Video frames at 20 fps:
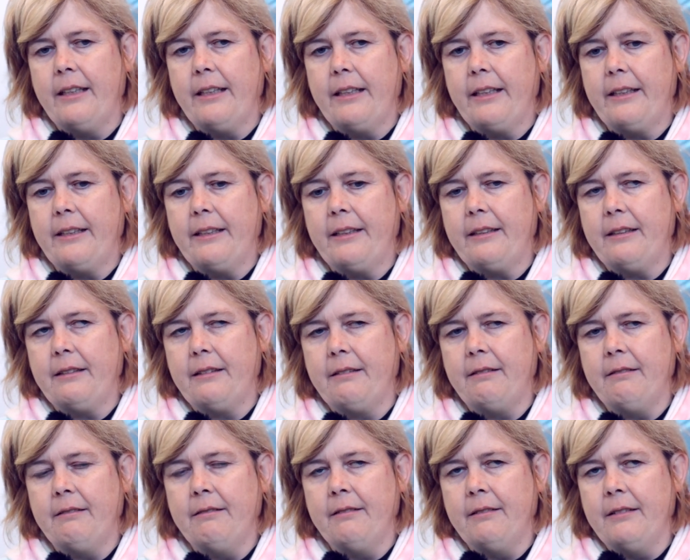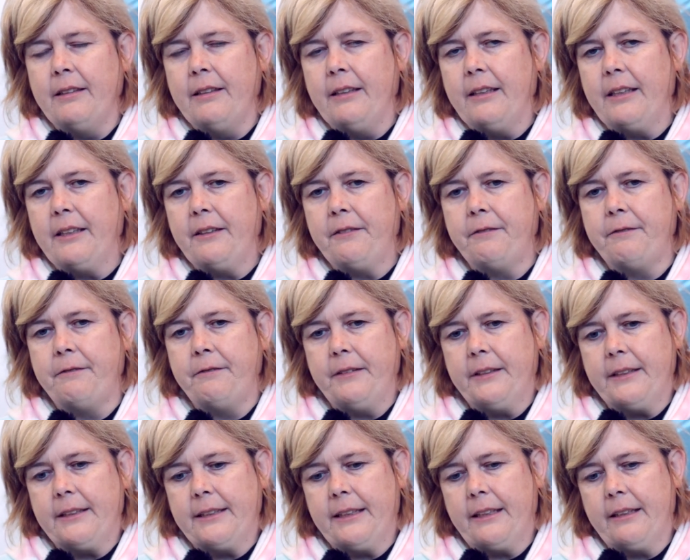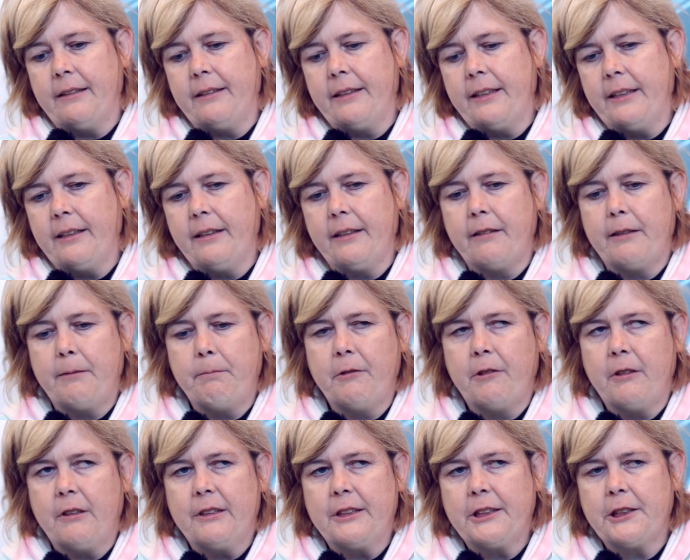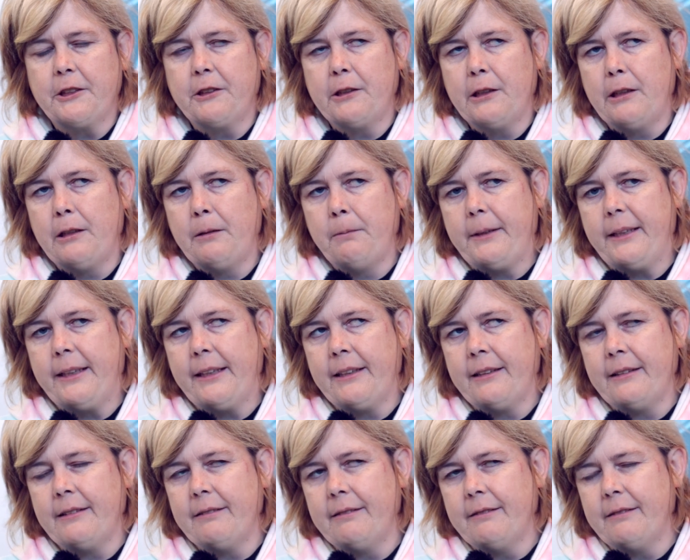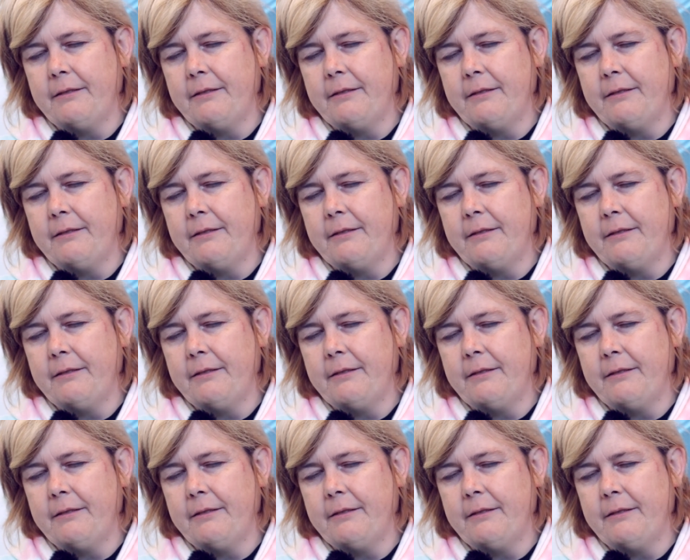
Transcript: And if it's something that I'm not sure about